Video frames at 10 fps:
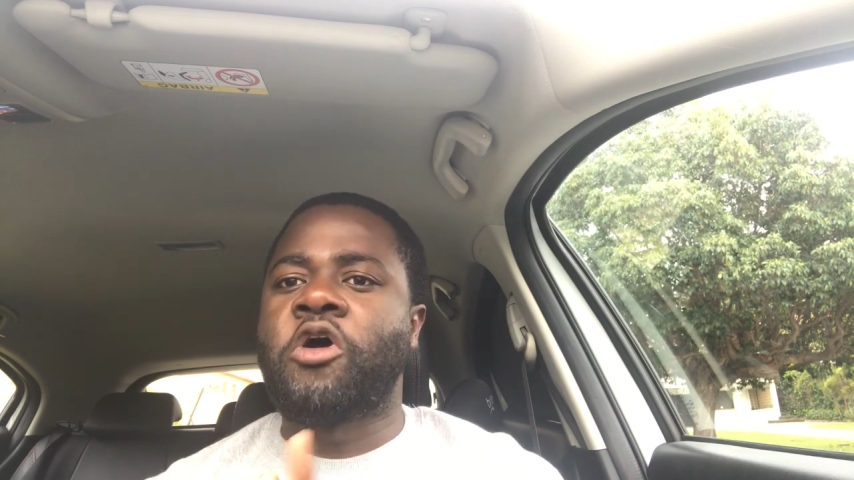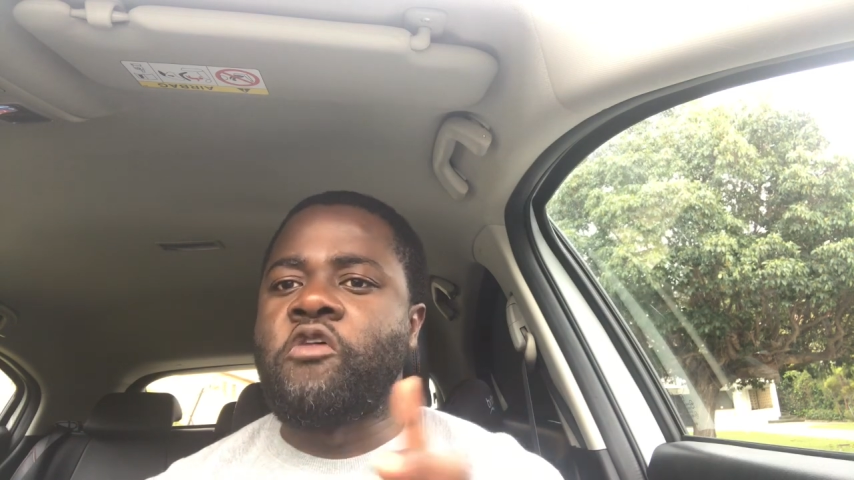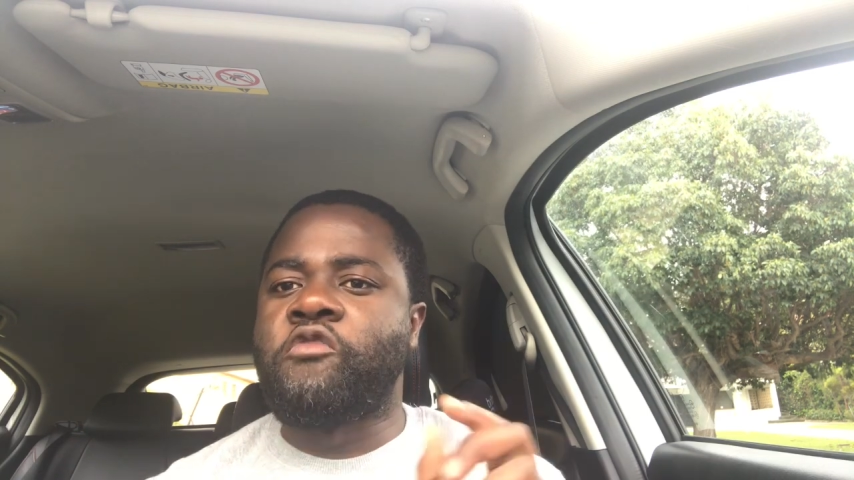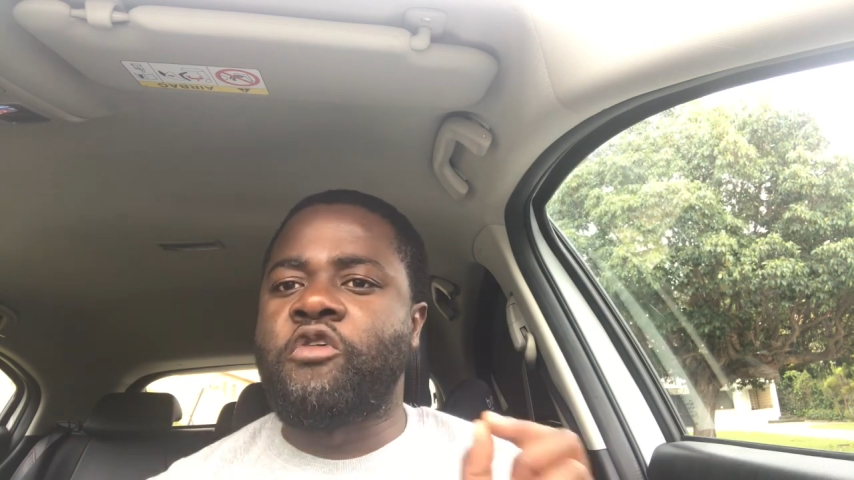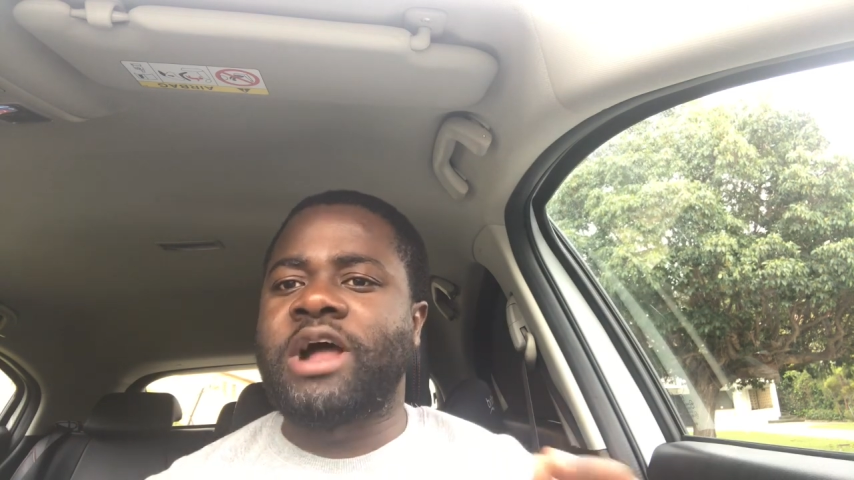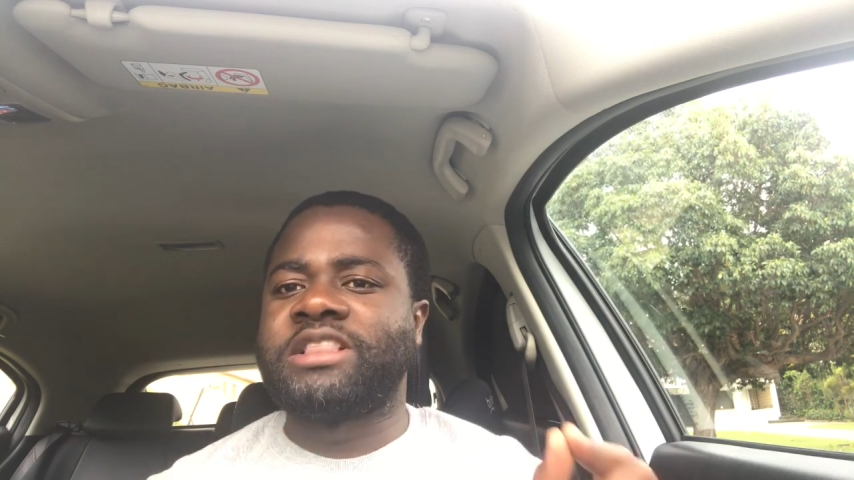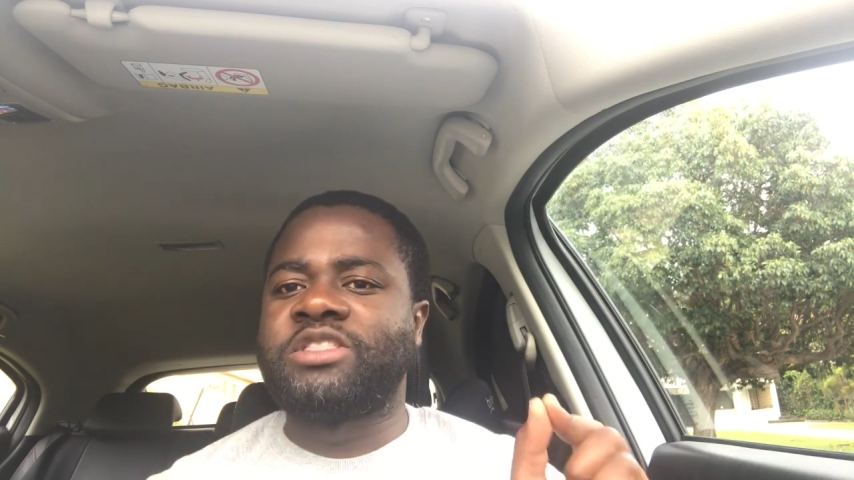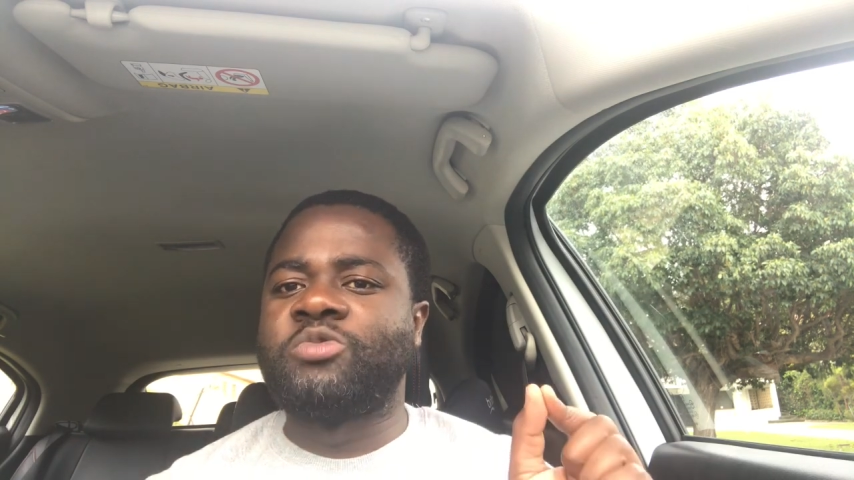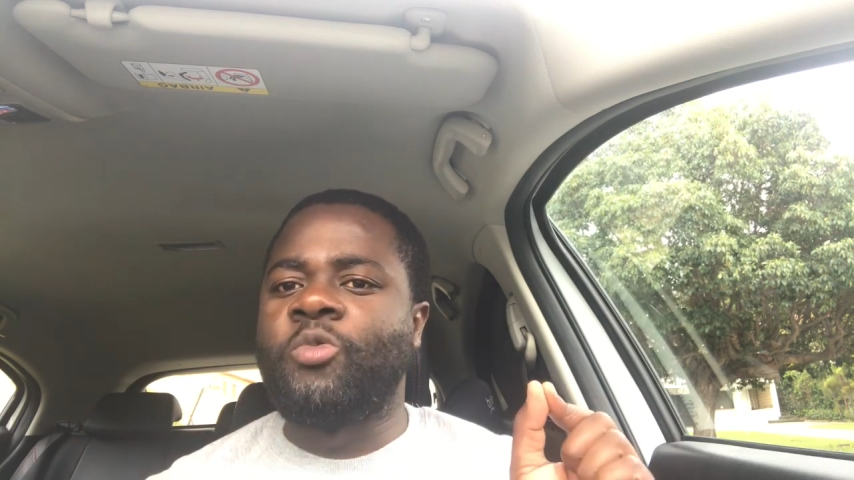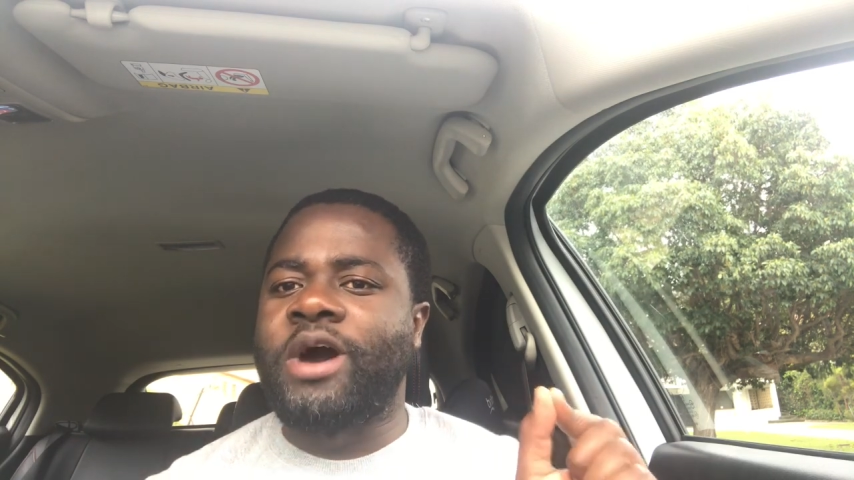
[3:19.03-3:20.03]
what
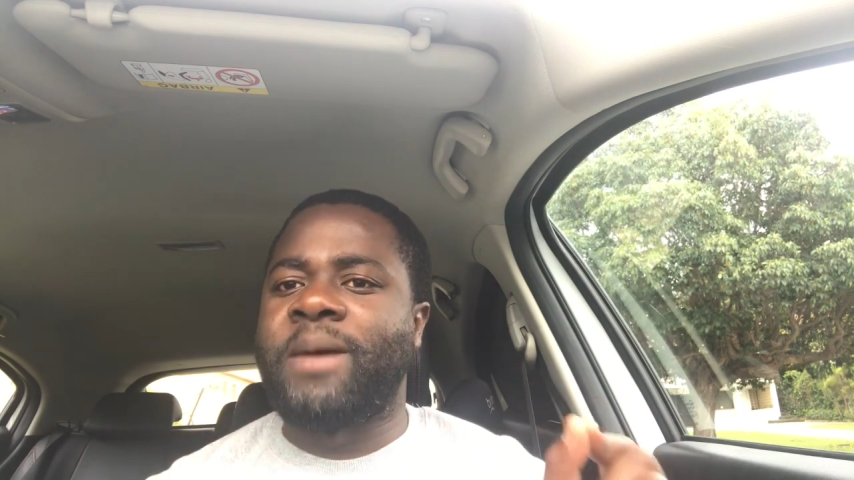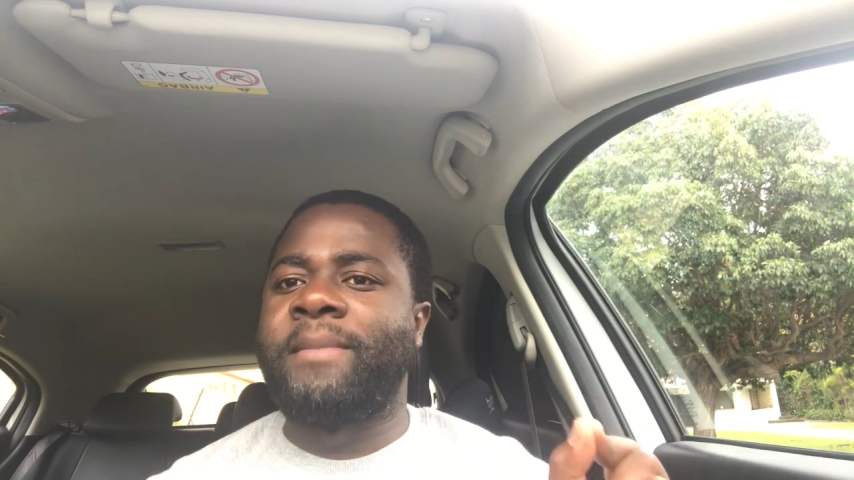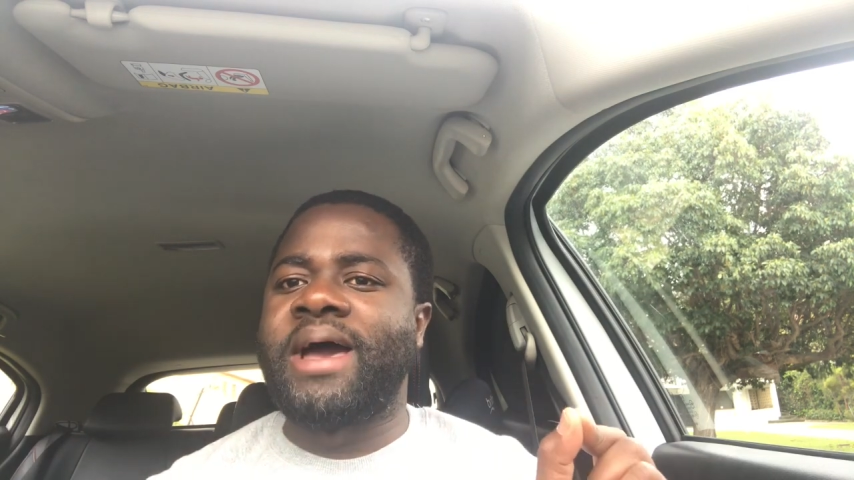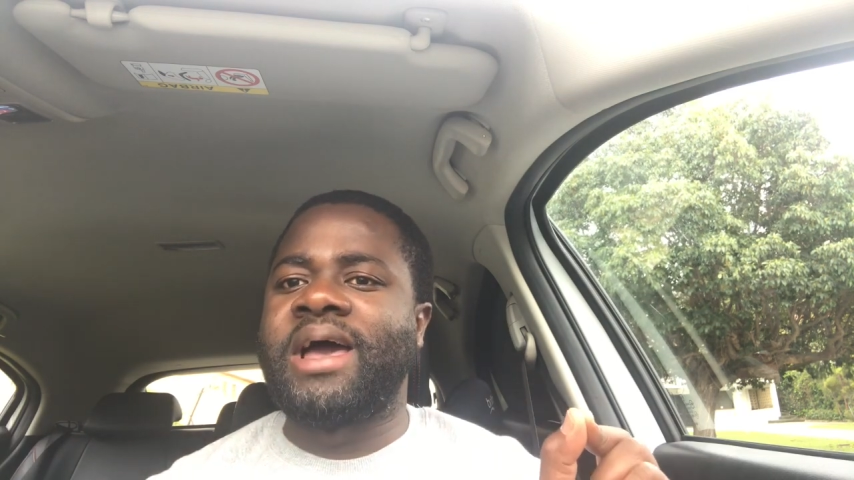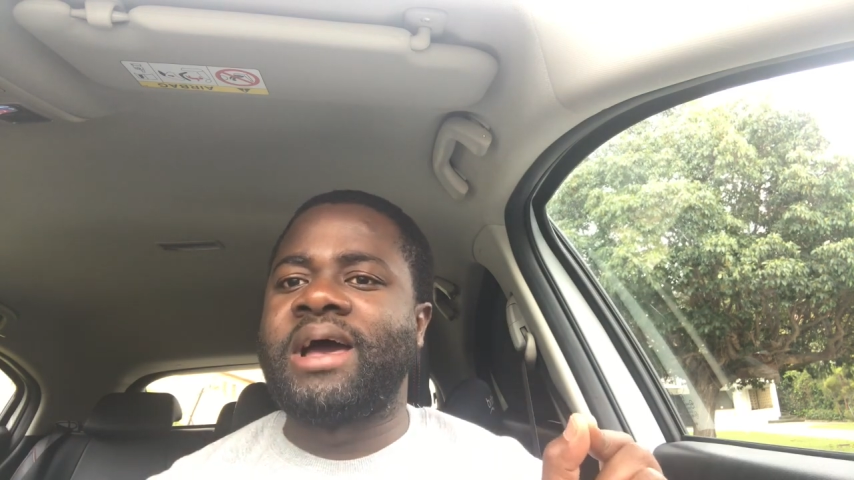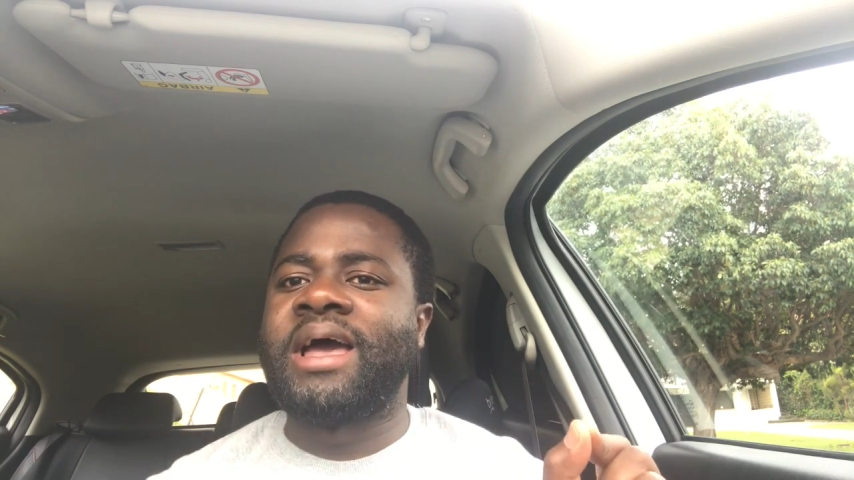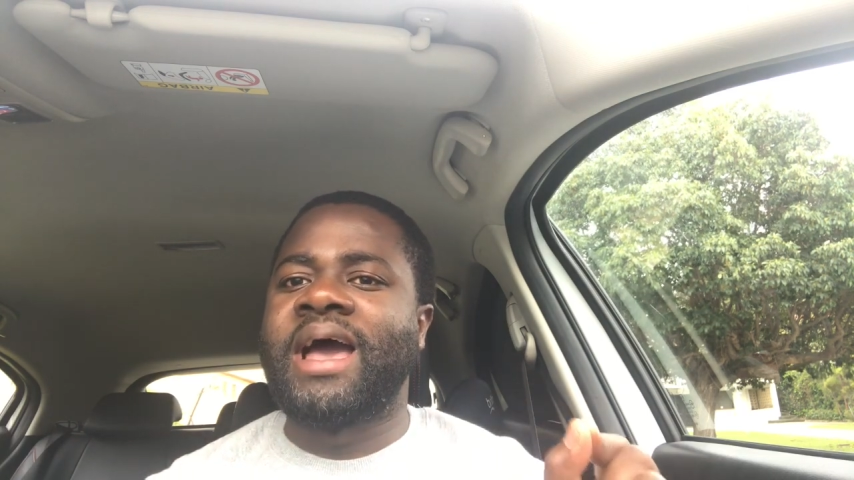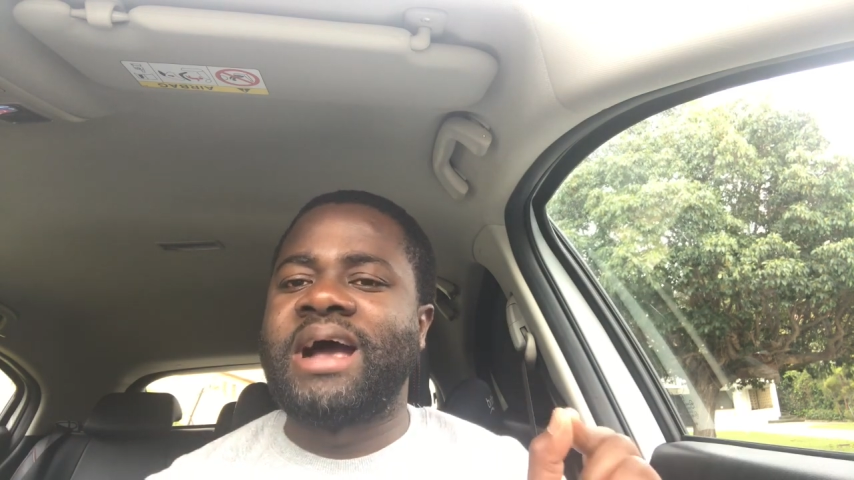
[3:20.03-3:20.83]
Wode